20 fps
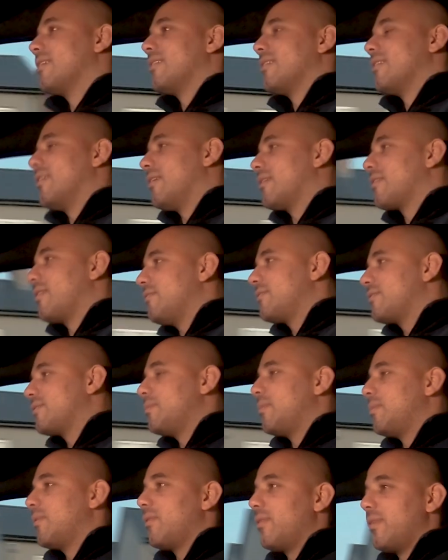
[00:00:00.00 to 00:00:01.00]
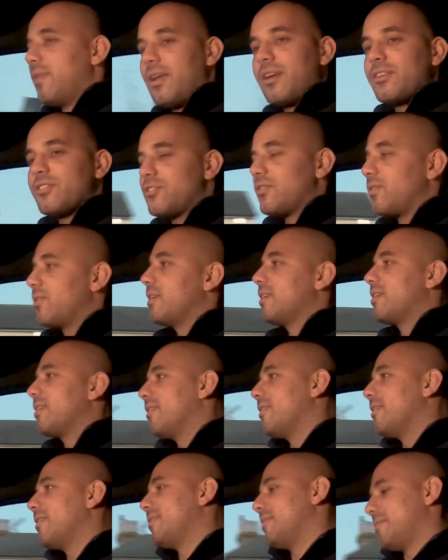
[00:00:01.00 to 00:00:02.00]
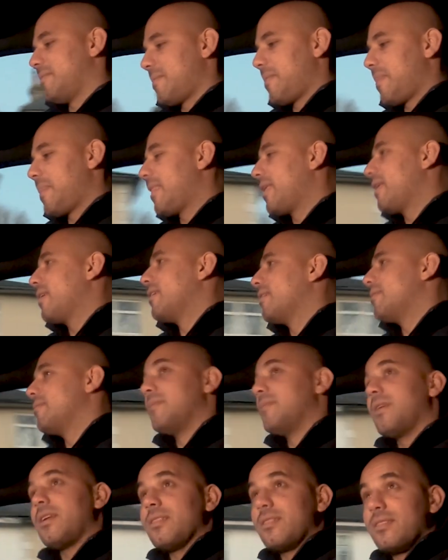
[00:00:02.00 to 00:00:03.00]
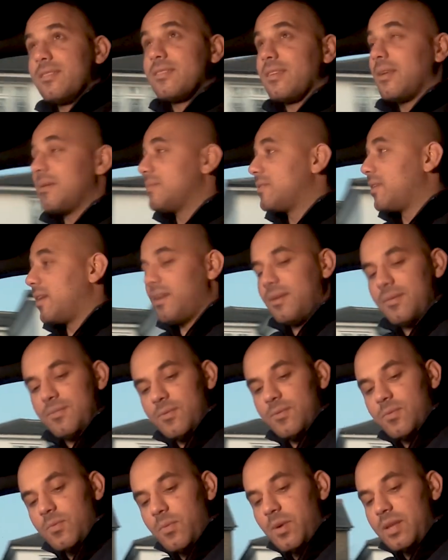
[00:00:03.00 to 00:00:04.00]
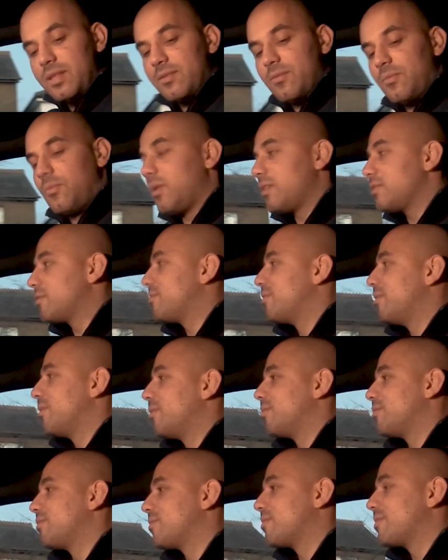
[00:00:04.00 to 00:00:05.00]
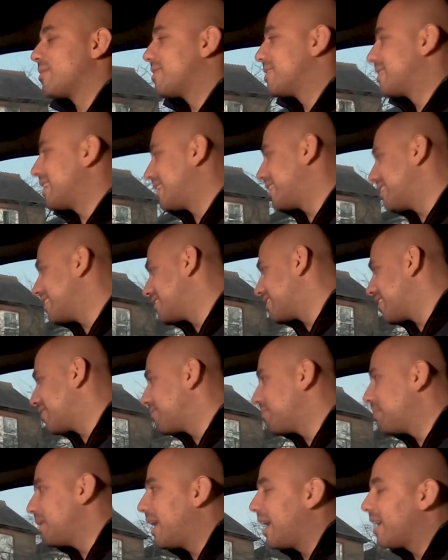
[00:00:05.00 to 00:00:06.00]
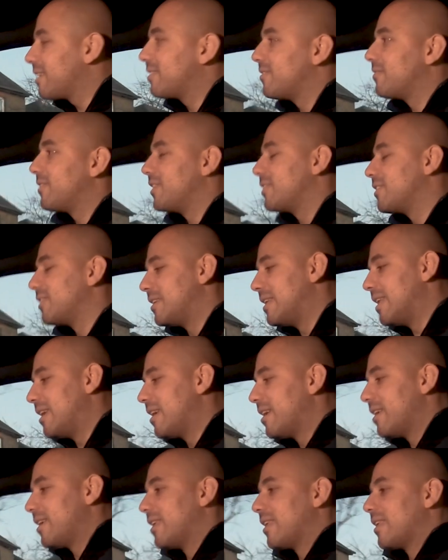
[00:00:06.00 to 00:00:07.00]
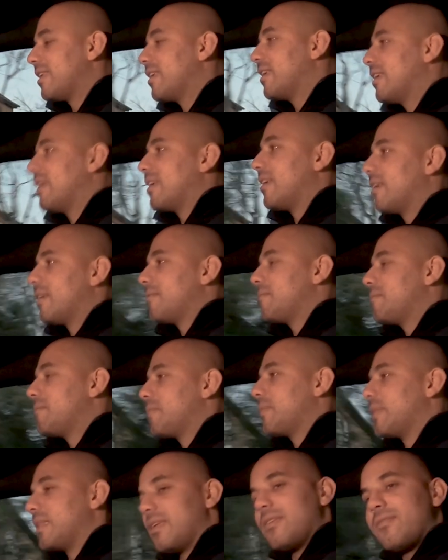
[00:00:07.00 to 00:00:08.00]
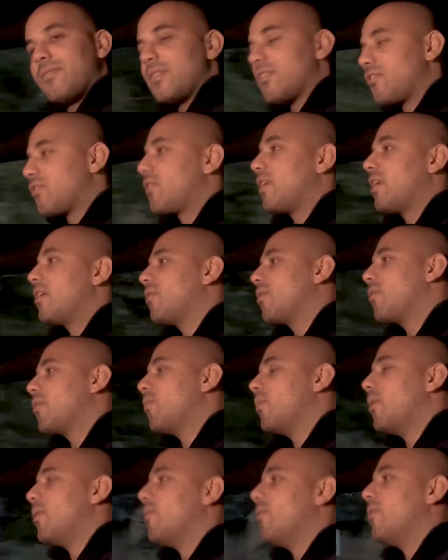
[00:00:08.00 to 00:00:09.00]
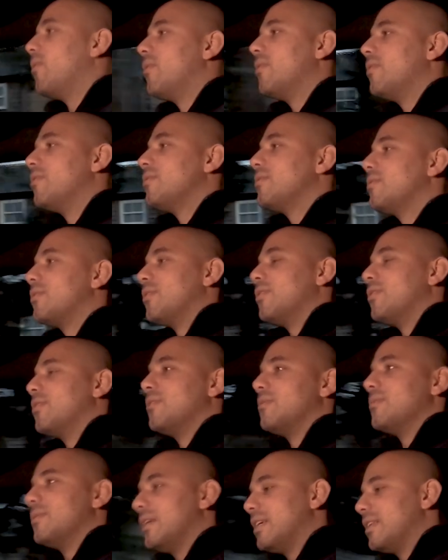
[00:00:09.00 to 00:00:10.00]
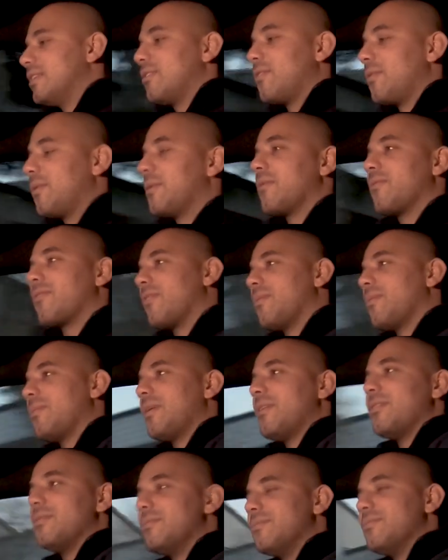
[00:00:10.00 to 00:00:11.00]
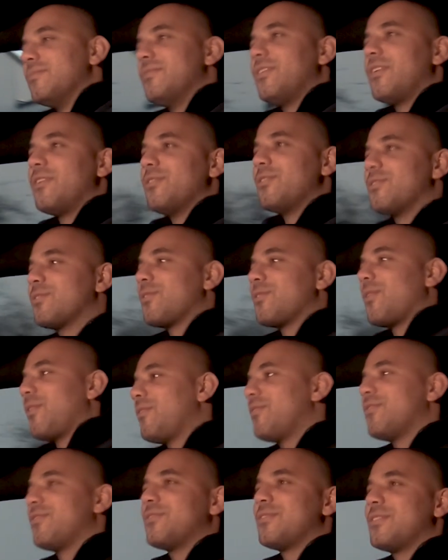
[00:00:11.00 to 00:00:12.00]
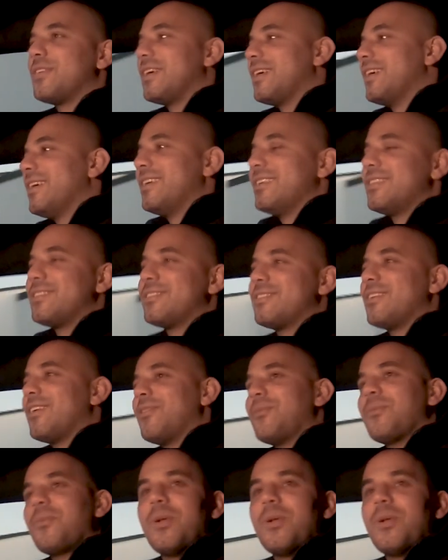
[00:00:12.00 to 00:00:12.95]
a comfortable luxury car, but at the same time, once those settings have been activated, even the steering wheel, it going from a very soft steering wheel